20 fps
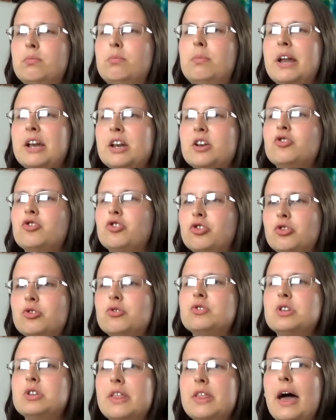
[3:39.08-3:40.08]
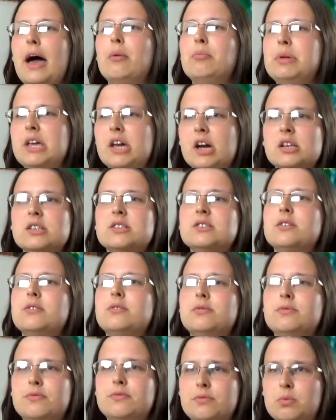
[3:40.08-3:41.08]
been introduced to that because
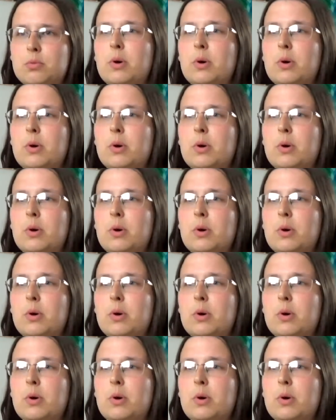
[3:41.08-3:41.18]
of